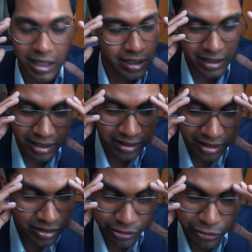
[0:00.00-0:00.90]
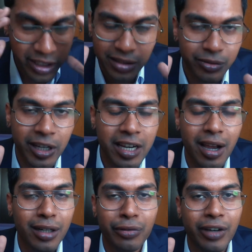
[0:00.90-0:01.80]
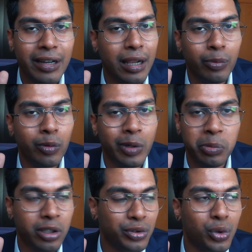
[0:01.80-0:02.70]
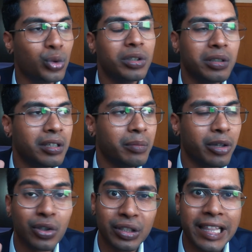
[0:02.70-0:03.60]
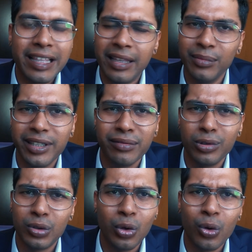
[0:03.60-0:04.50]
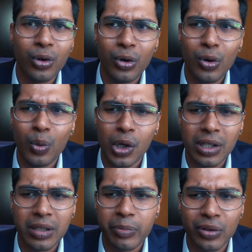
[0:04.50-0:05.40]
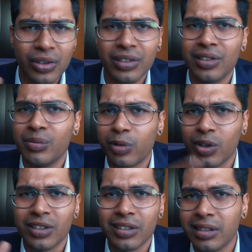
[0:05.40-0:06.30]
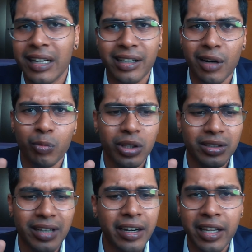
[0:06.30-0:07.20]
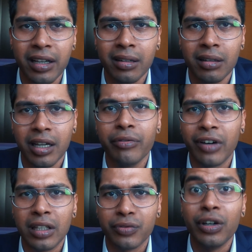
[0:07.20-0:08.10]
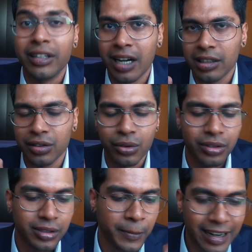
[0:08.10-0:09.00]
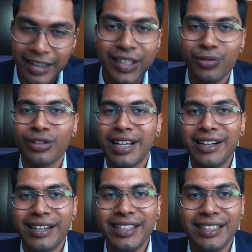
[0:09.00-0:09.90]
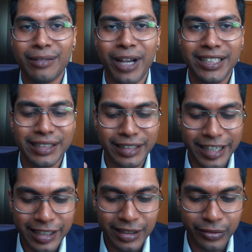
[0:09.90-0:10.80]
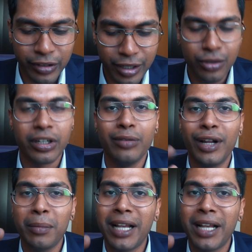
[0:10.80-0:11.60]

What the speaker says: It's very hard to find helpful people in schools because they themselves don't know what are the procedures and processes that come with studying in France for international students. And it is for that reason I'm actually creating this video today, where I'm